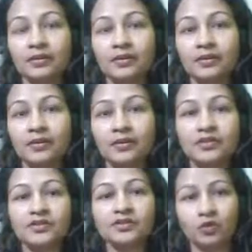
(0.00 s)

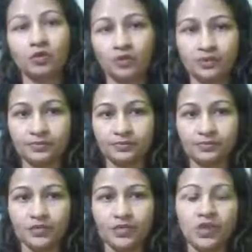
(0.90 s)
instance of emotion.
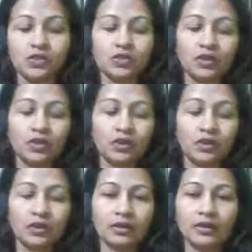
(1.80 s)
So,
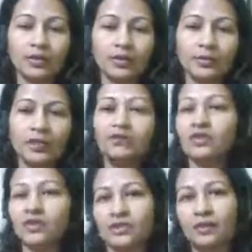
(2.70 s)
let me give you
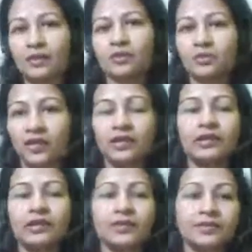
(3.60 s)
an example to make
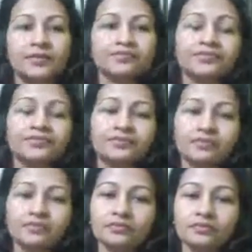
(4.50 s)
it clearer.
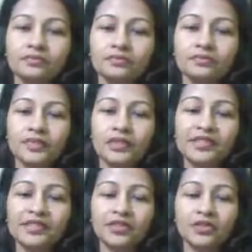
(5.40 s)

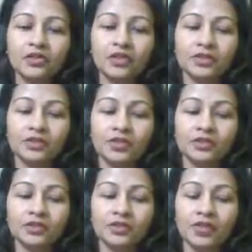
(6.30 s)
Let's say you're
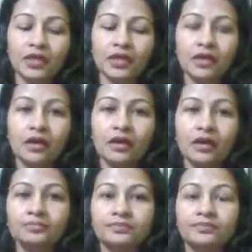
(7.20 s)
experiencing
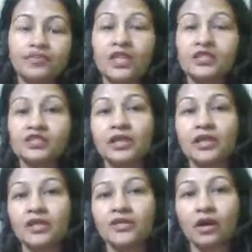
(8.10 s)
fluttering
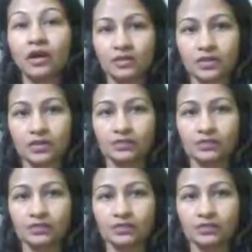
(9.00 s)
in your heart,